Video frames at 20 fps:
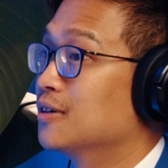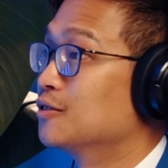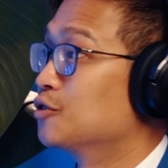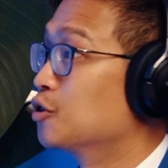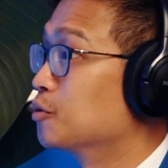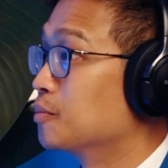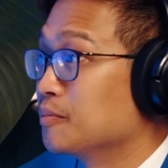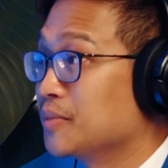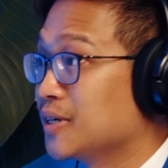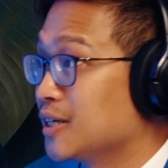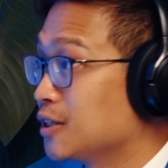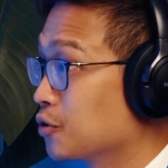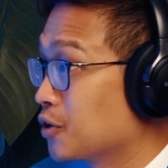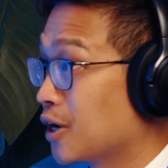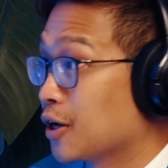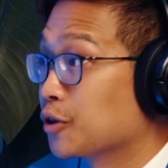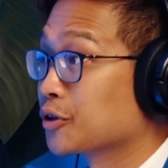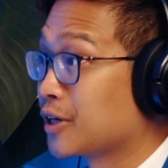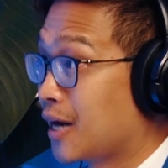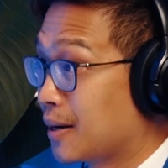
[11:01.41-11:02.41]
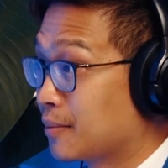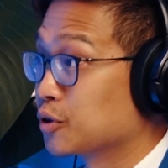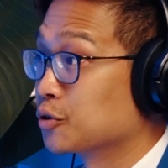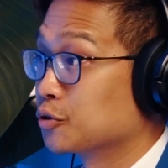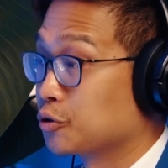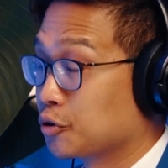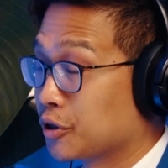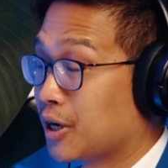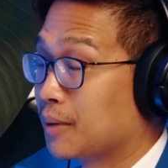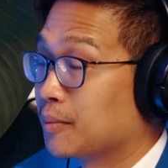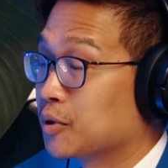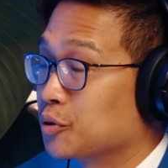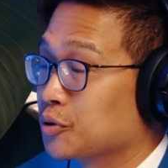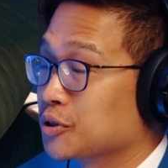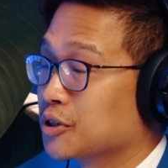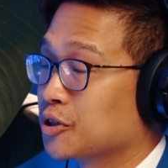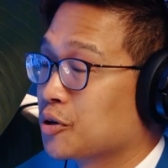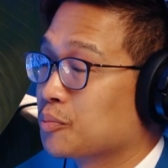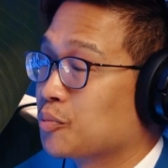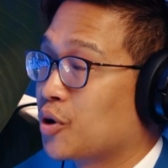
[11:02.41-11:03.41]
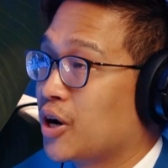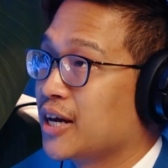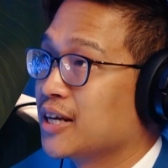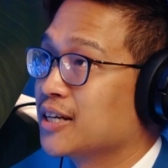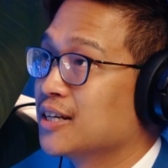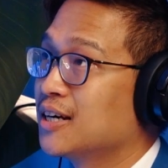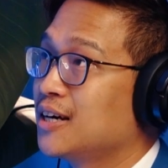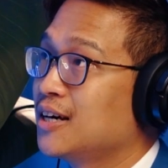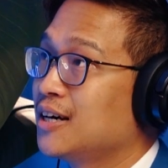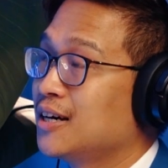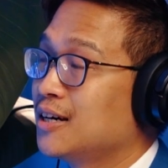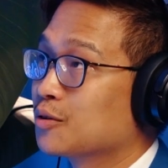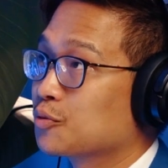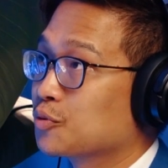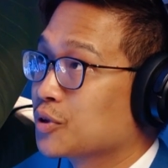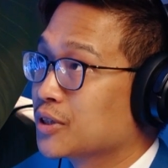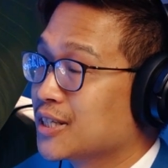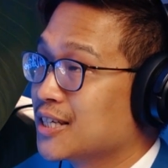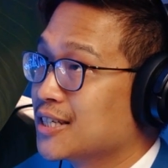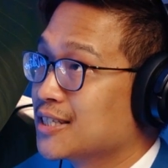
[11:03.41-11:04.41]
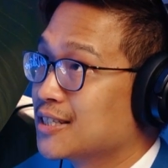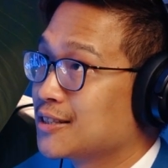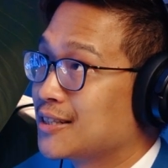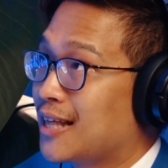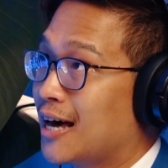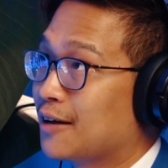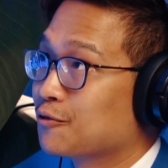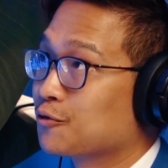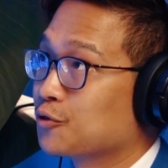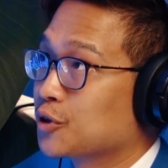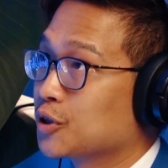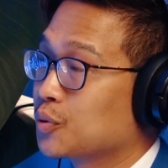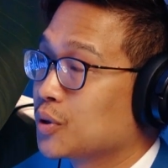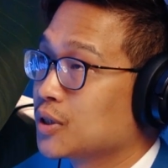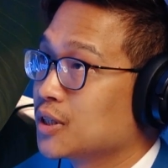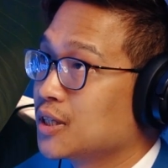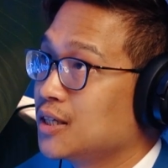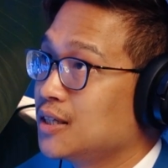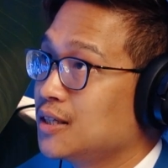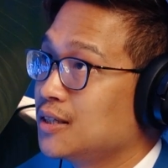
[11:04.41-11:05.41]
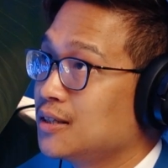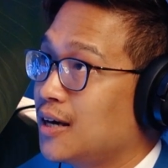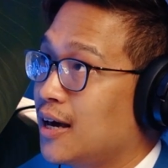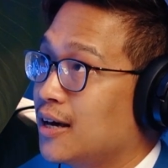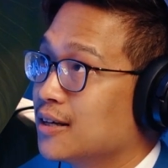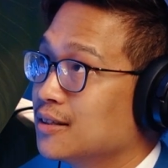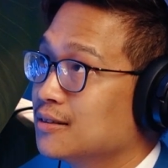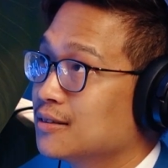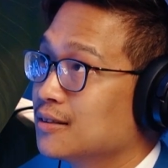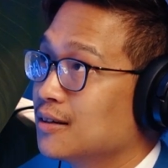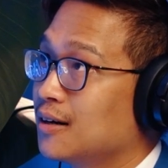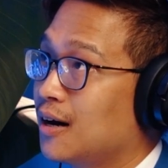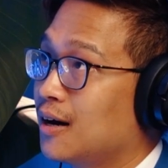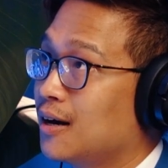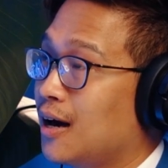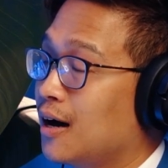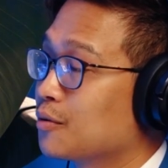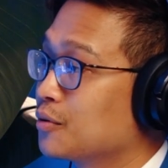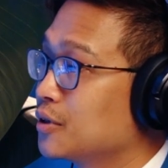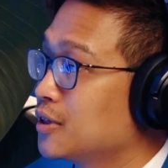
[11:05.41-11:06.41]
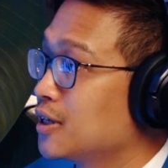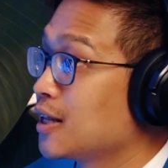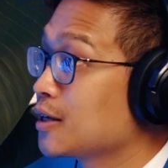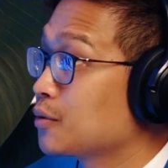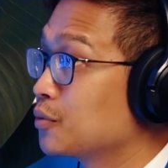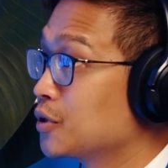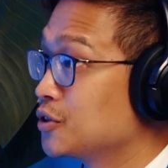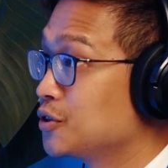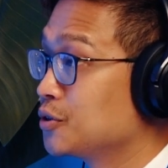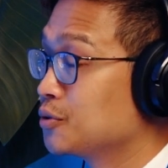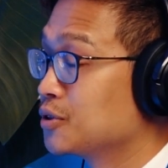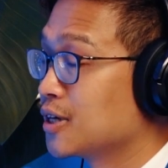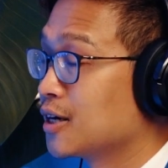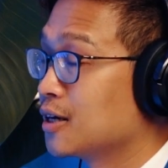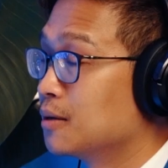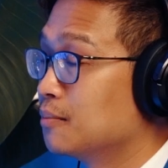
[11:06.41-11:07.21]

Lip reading: dopamine or other neurochemicals in our brain released that frequently. And I really like what you said